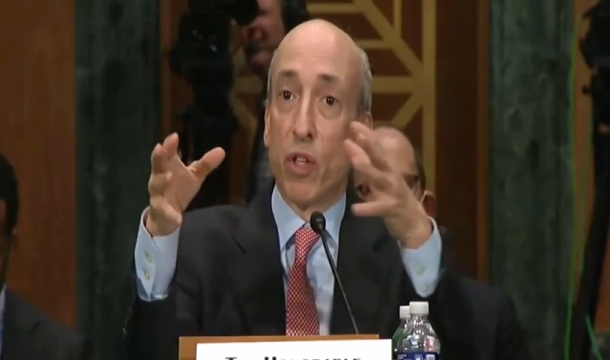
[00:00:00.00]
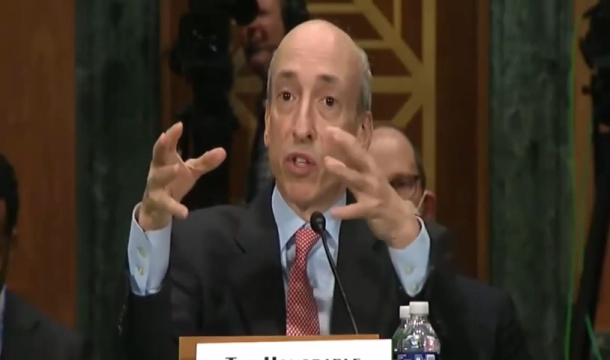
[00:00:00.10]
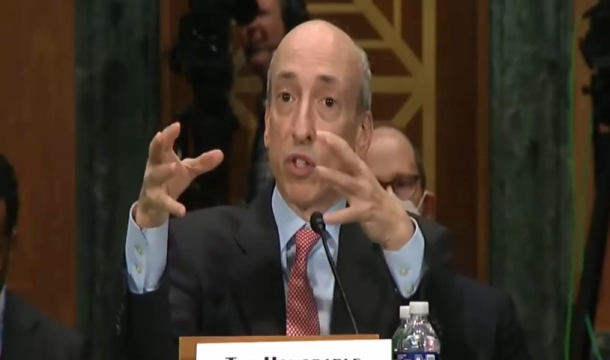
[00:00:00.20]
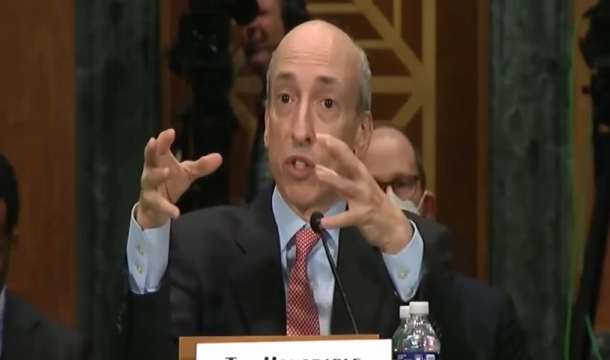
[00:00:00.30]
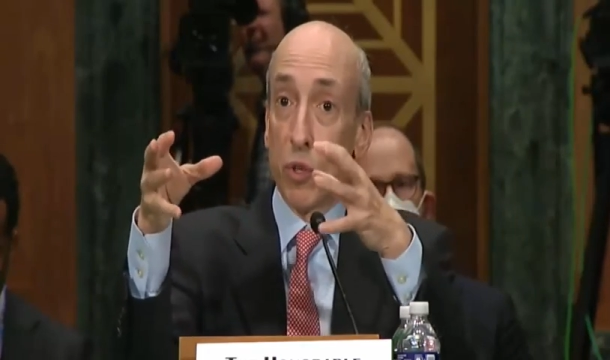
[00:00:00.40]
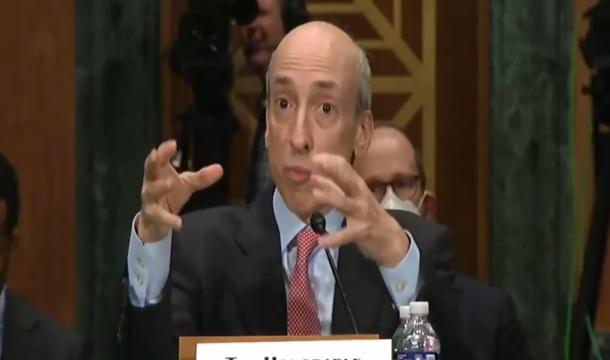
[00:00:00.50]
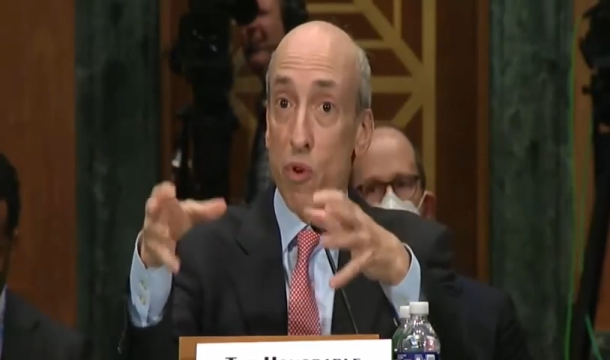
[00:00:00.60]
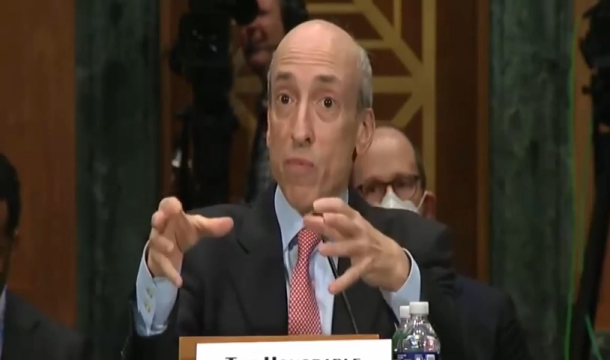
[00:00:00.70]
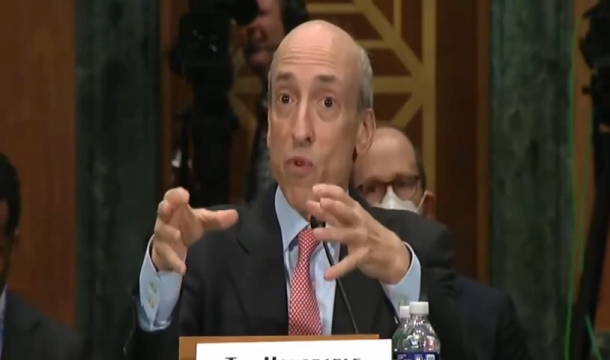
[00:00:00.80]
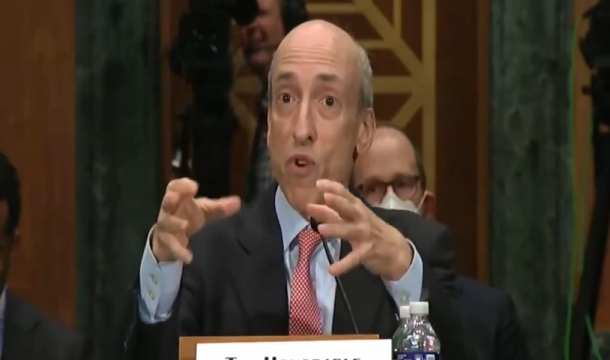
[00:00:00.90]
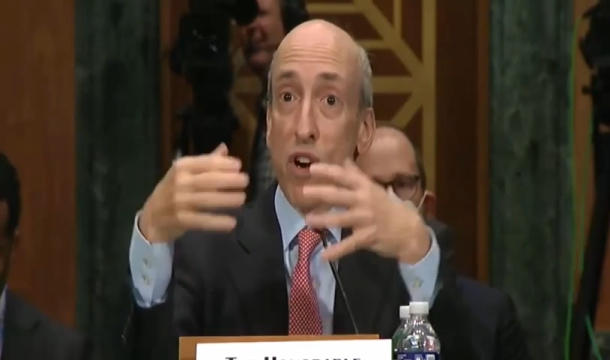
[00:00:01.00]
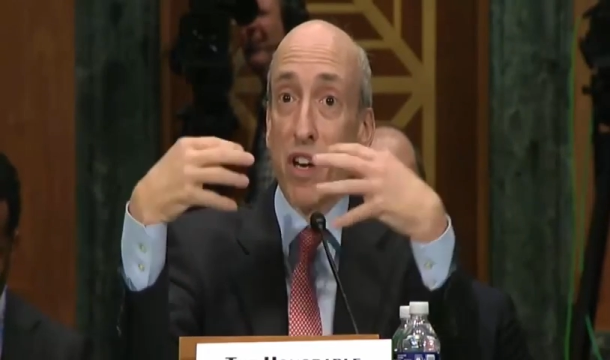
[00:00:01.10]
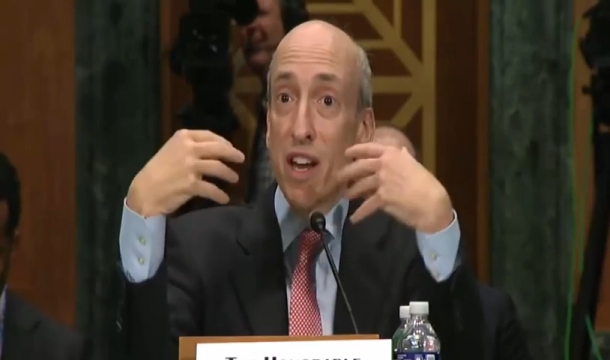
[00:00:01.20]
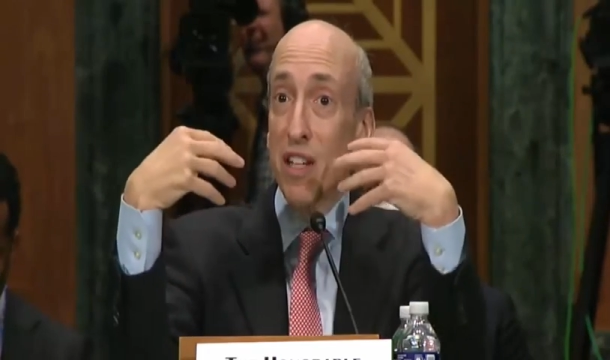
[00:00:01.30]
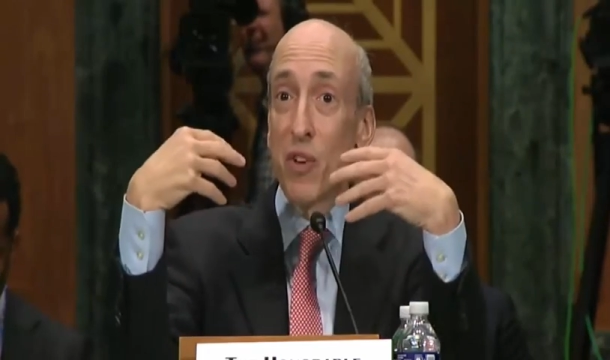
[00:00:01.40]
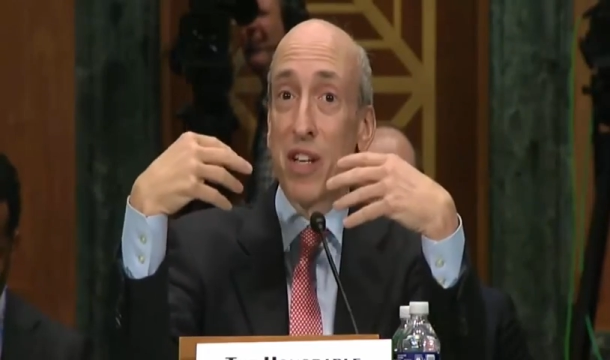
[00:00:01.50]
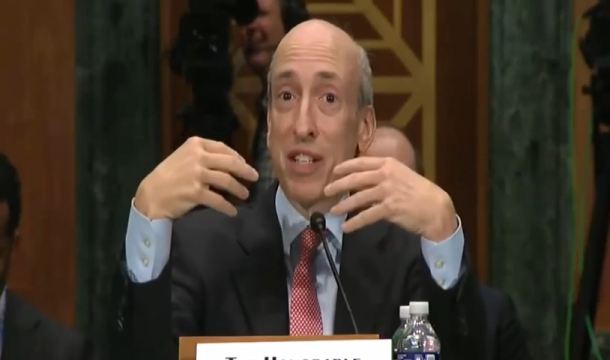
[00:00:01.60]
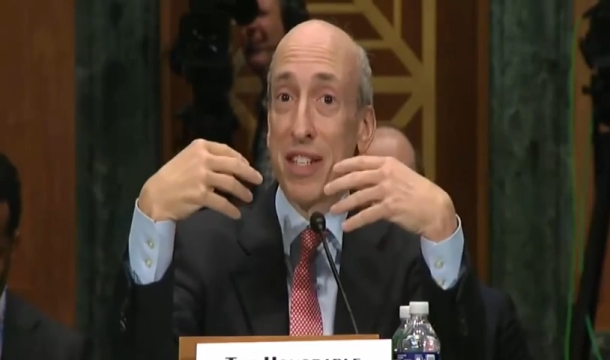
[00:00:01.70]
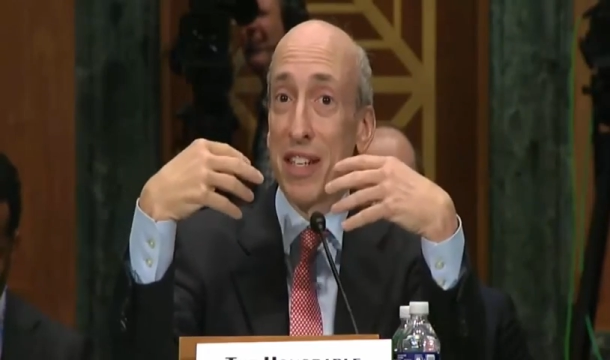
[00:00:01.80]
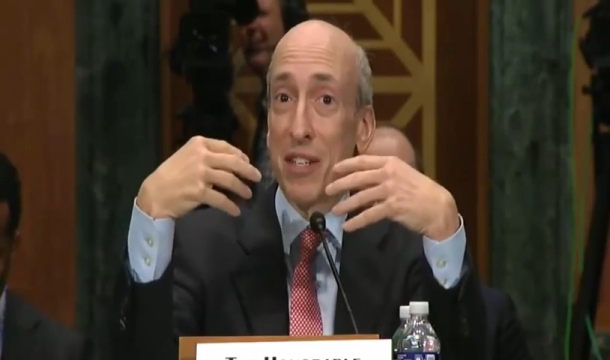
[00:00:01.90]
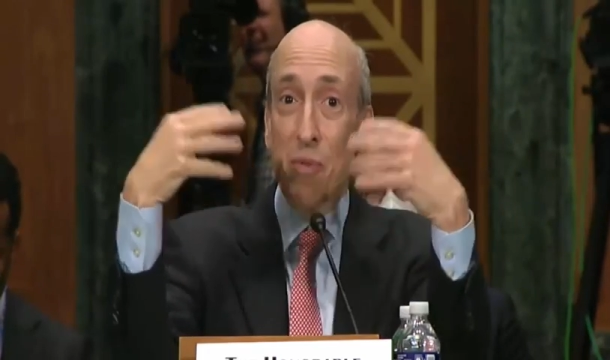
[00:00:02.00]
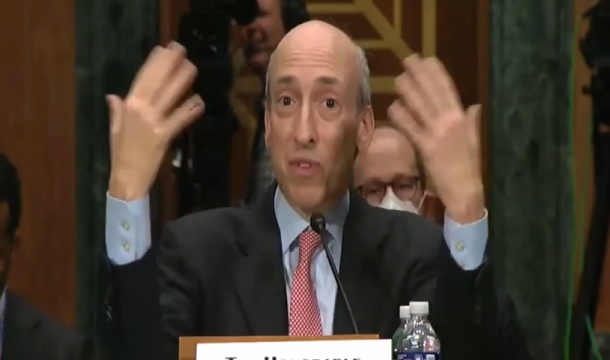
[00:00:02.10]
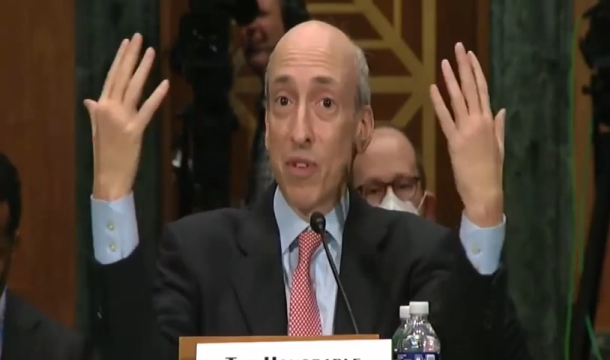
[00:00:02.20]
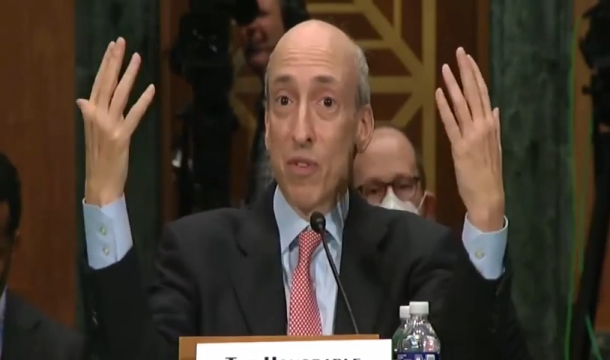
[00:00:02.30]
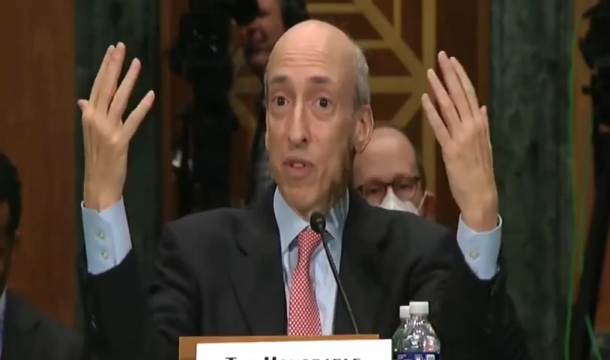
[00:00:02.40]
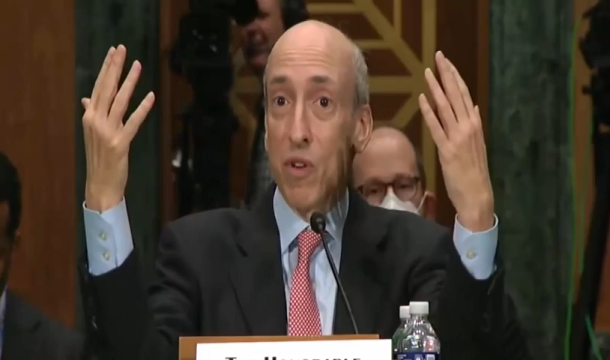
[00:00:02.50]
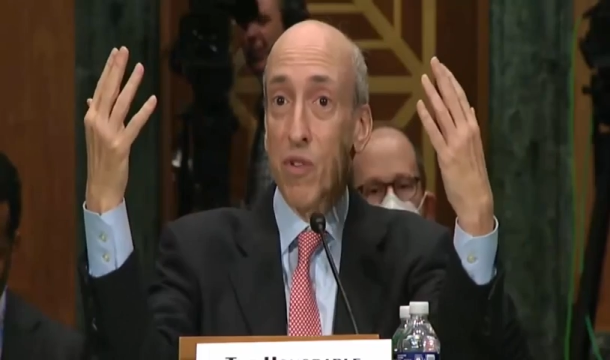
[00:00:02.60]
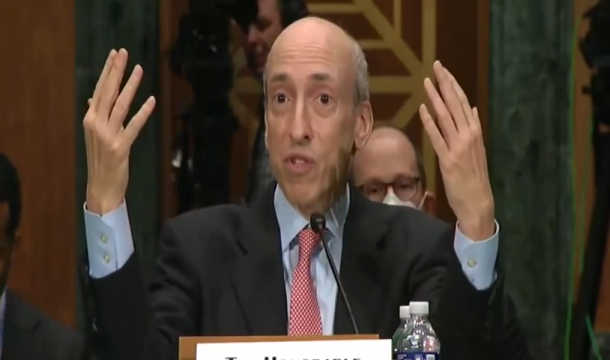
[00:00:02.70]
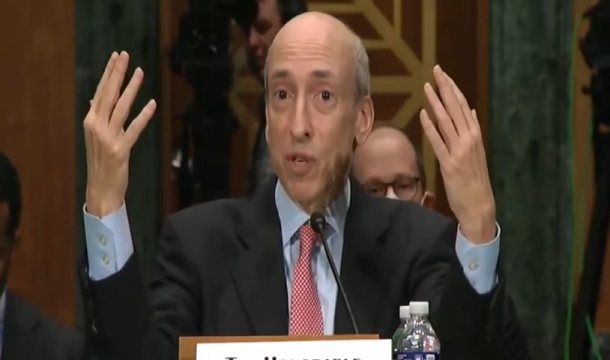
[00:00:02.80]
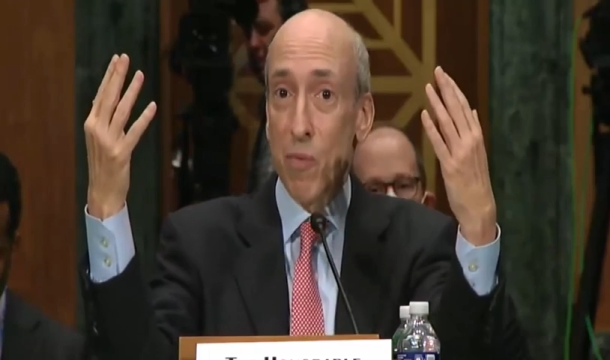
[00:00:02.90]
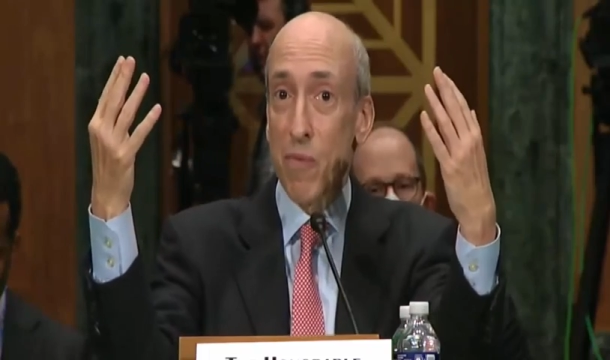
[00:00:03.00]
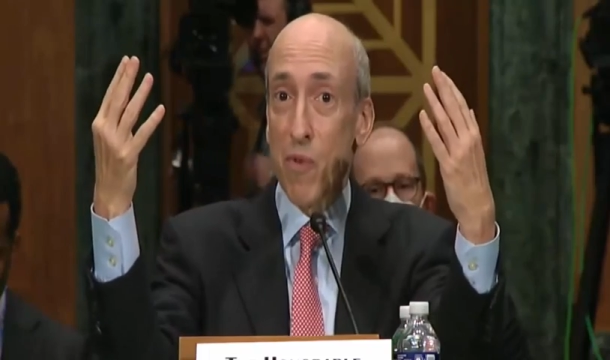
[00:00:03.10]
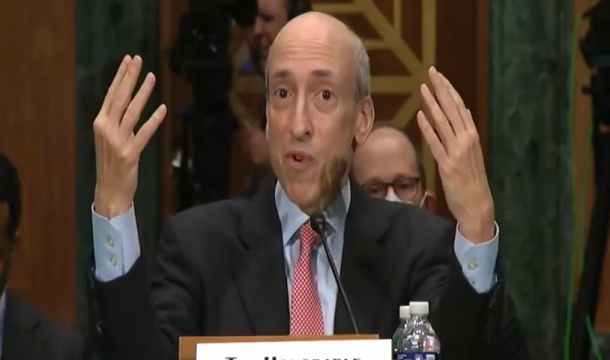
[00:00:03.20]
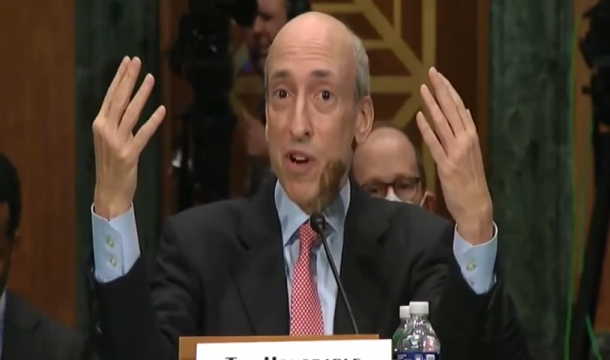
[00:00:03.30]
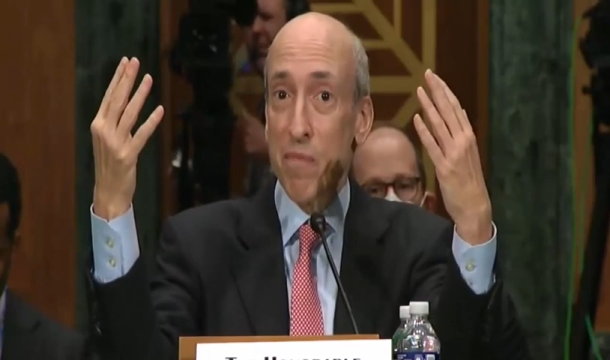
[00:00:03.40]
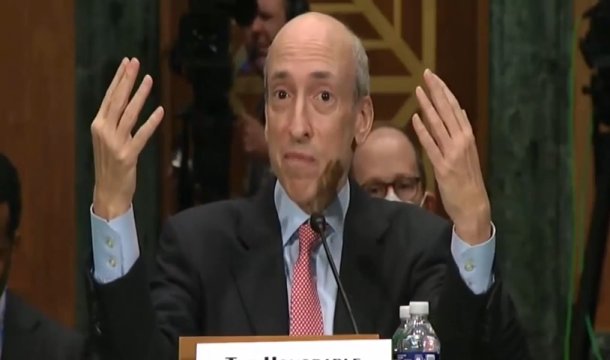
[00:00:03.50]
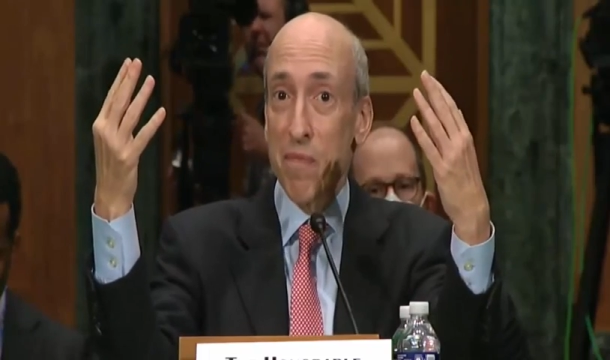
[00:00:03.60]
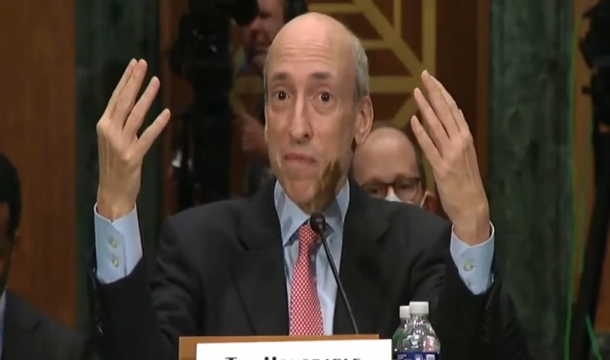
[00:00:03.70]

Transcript: What the Supreme Court, and I try to stick to, they're the Supreme Court,